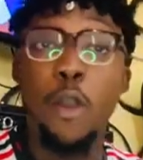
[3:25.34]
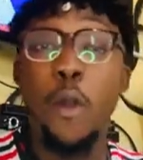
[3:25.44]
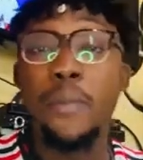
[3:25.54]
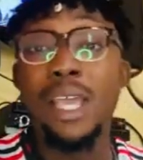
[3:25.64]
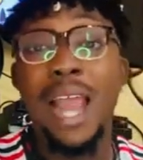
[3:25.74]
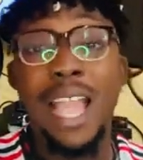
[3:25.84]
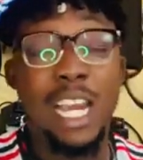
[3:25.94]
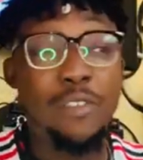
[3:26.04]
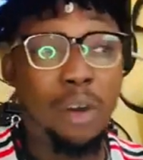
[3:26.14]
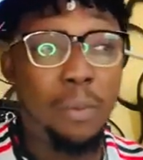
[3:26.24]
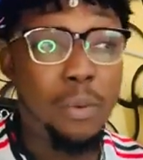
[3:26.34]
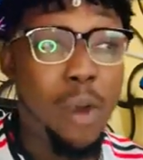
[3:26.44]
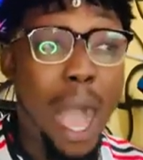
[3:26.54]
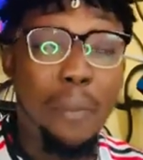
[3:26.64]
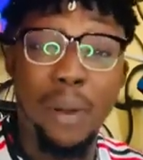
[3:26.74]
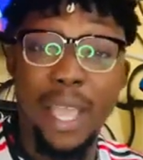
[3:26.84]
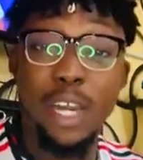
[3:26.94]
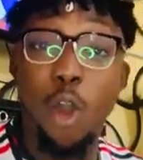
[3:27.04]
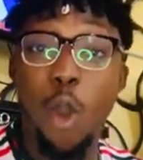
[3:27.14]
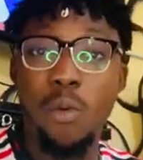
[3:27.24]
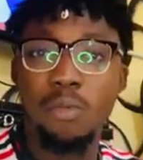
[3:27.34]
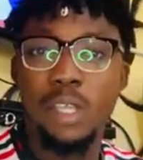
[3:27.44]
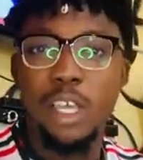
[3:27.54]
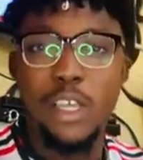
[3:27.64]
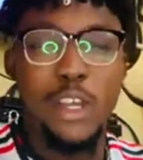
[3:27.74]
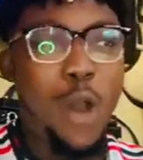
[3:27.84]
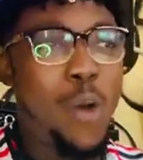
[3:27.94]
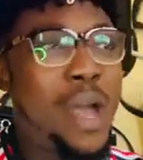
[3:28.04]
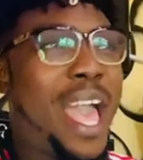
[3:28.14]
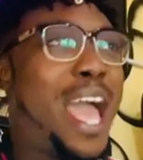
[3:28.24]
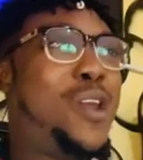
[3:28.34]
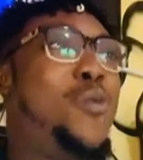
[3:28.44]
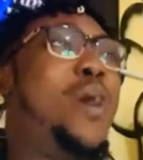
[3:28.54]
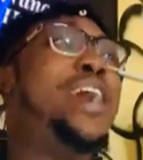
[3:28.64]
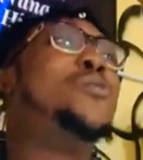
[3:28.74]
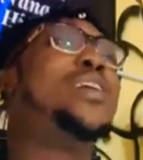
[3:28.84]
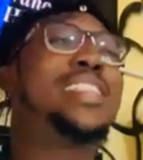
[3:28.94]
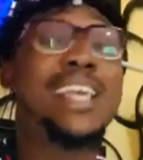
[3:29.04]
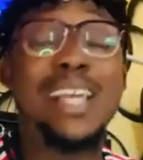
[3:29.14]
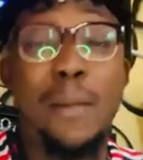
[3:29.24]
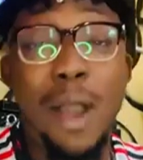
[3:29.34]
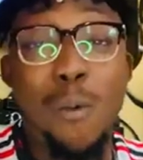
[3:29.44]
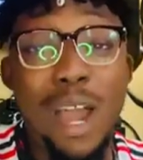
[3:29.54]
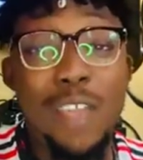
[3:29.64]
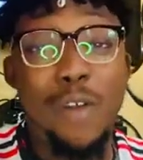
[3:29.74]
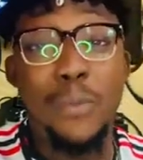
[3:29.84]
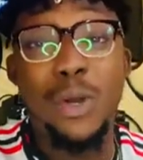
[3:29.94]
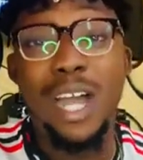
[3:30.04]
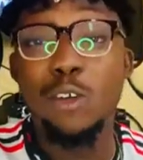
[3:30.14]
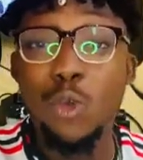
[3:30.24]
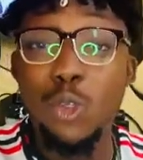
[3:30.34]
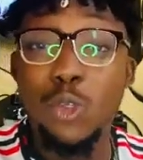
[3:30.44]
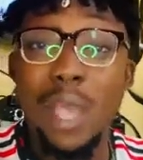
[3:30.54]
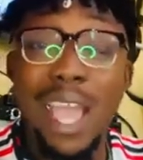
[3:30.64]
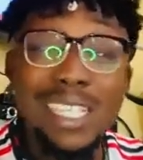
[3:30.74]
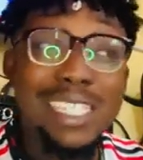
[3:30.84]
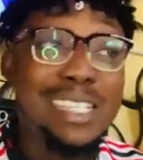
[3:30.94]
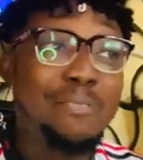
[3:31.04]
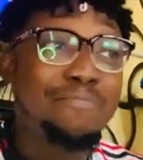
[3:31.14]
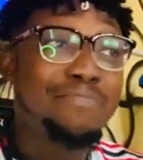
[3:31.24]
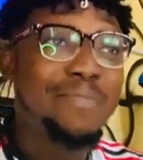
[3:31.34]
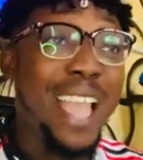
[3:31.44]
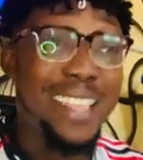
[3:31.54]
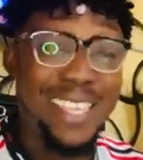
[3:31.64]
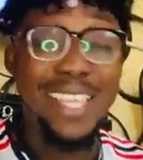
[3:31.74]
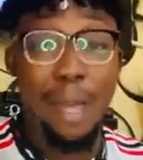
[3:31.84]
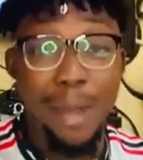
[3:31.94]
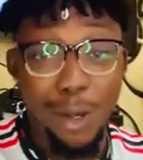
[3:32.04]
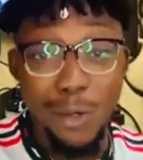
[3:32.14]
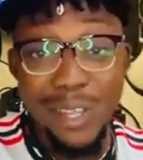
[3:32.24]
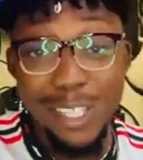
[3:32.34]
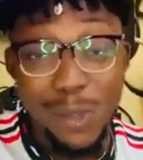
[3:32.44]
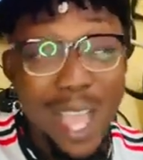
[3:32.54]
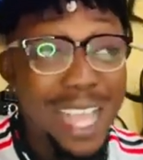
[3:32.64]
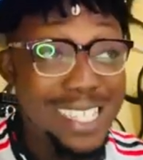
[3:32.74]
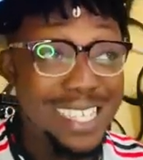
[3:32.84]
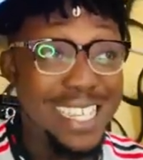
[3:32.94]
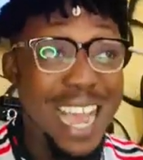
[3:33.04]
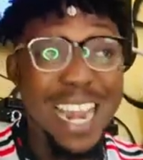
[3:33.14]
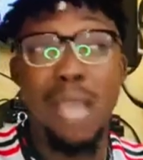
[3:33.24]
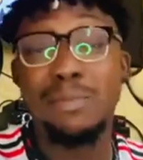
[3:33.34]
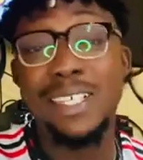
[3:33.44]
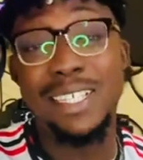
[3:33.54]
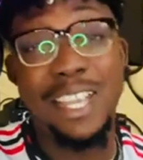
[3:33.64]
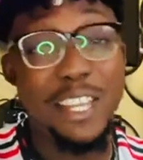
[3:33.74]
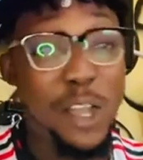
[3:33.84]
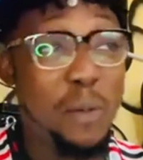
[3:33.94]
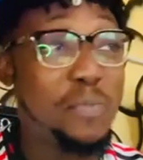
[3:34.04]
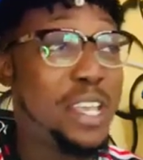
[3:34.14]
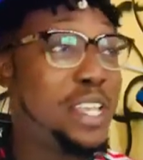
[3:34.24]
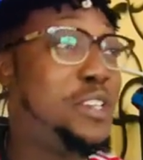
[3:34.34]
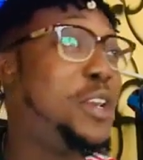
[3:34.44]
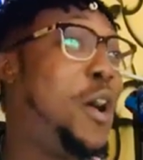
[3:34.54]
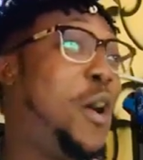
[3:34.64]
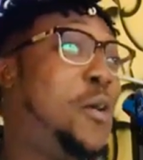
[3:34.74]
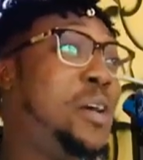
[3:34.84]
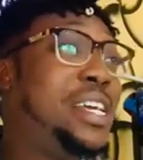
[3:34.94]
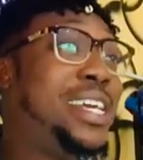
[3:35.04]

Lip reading: So it will be like Liverpool are playing home, And when we think about what Liverpool can do to us and think about doing to us in an empty stadium, it